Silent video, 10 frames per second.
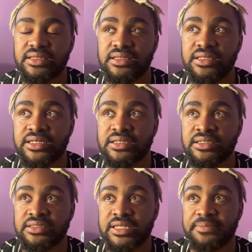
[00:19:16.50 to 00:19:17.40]

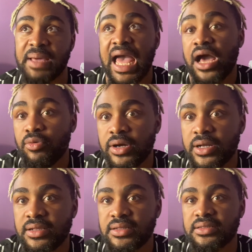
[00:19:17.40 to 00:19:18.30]
the
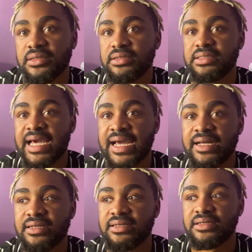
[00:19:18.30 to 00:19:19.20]
power
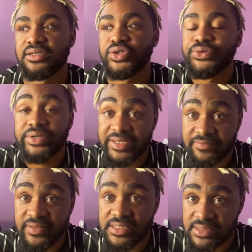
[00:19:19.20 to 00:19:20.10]
that you
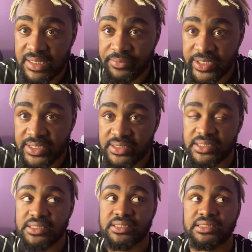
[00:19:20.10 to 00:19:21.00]
give the celebrities,
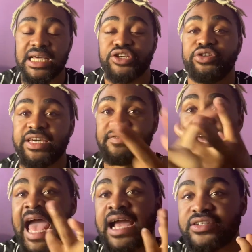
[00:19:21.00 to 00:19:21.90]
that you give
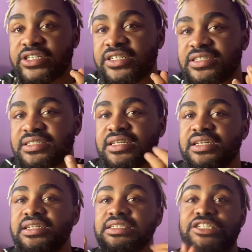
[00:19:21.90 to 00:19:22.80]
the actors,
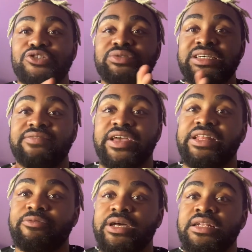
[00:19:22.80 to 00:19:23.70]
that you give
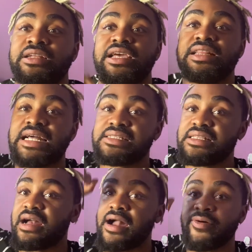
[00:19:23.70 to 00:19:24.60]
anyone and that's in
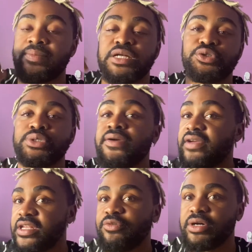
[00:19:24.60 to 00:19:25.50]
the higher up, that you give
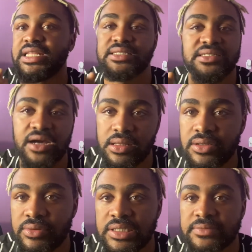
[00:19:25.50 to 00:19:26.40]
anyone that's in
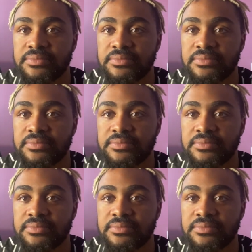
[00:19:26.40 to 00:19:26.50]
Hollywood.